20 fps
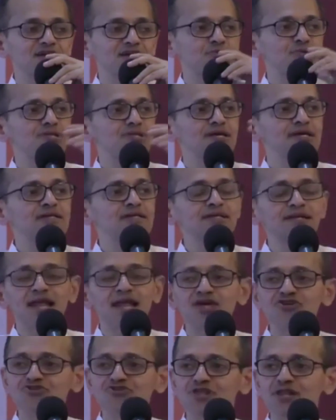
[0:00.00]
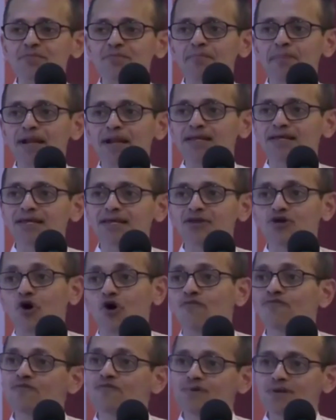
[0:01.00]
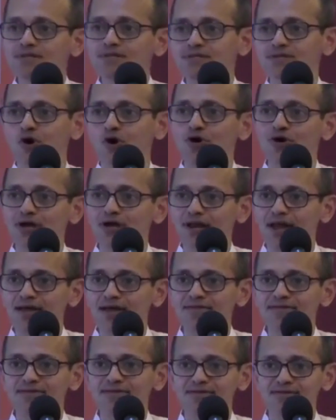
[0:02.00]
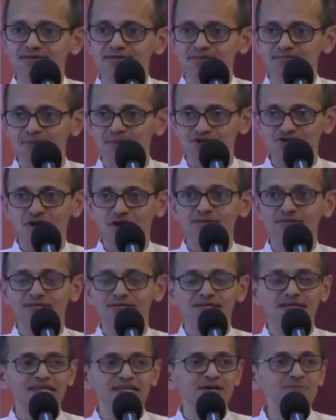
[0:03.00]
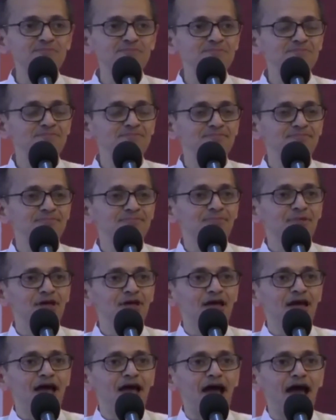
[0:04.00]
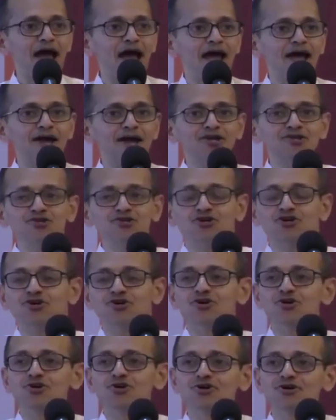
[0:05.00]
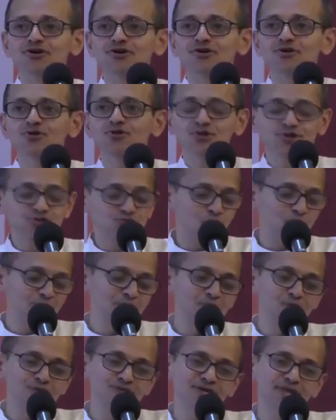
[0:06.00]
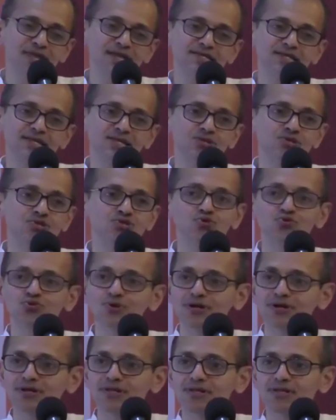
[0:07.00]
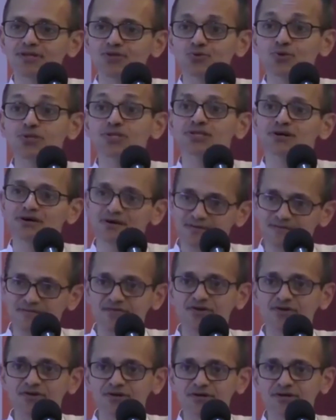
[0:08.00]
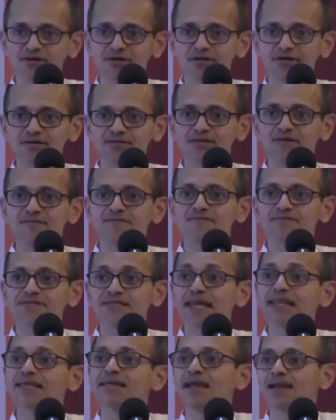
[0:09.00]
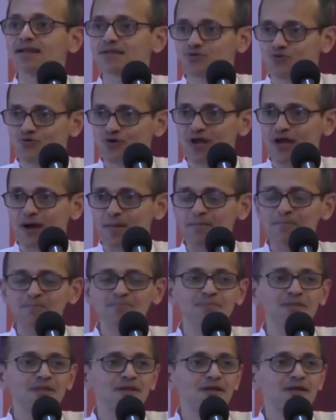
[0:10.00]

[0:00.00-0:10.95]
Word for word: there was an international medical conference organized in Prashant in And Swami was selecting students to serve the delegates who would come.